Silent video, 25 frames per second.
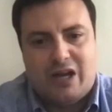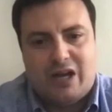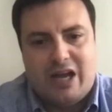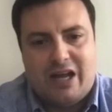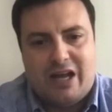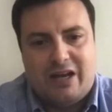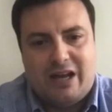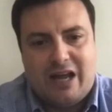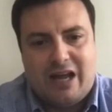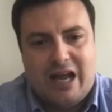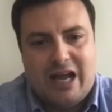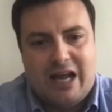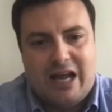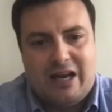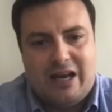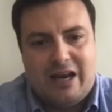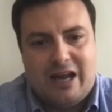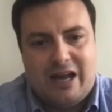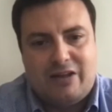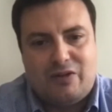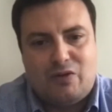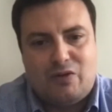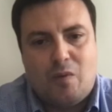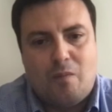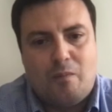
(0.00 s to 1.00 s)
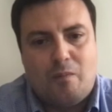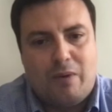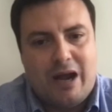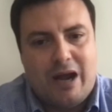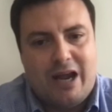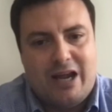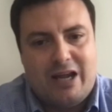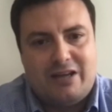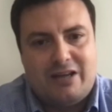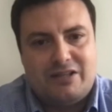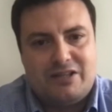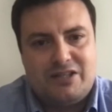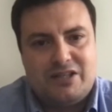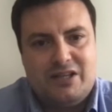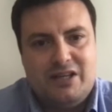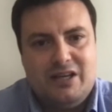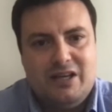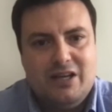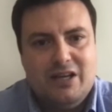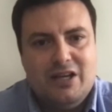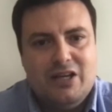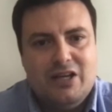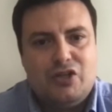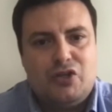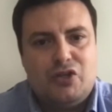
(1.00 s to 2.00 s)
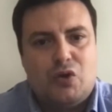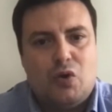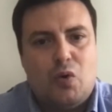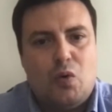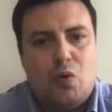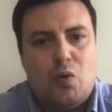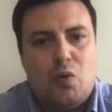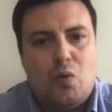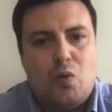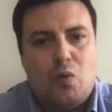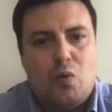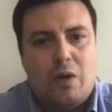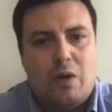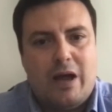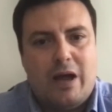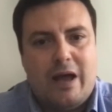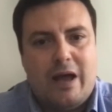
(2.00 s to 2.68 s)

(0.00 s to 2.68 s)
and compliance. So